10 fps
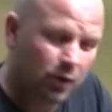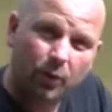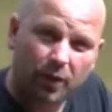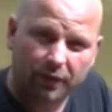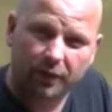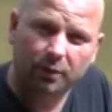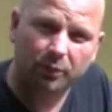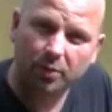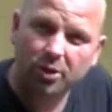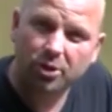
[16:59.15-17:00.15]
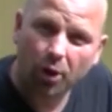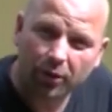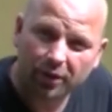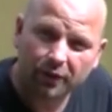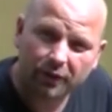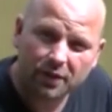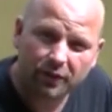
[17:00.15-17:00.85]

when I filmed the majority of this